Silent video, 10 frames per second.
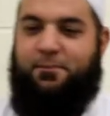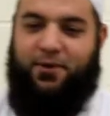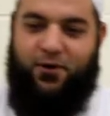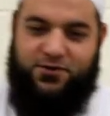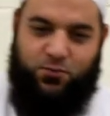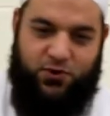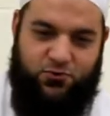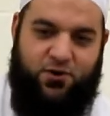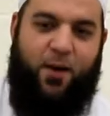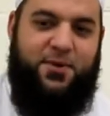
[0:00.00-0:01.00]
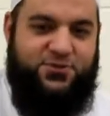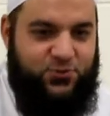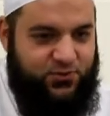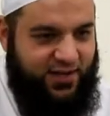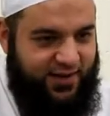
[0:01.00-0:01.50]
Because when you come
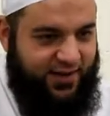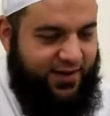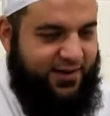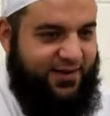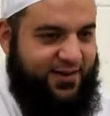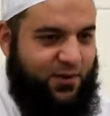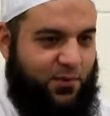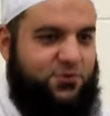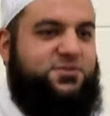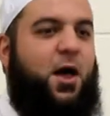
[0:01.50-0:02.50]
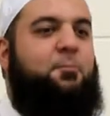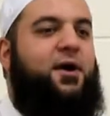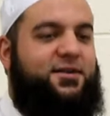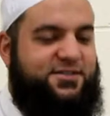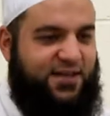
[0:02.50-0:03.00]
into deen, when you start
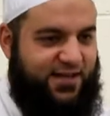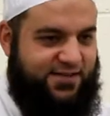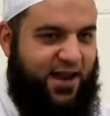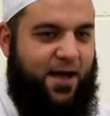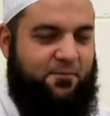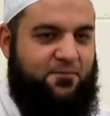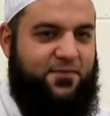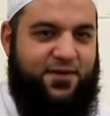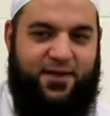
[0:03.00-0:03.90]
practicing Islam,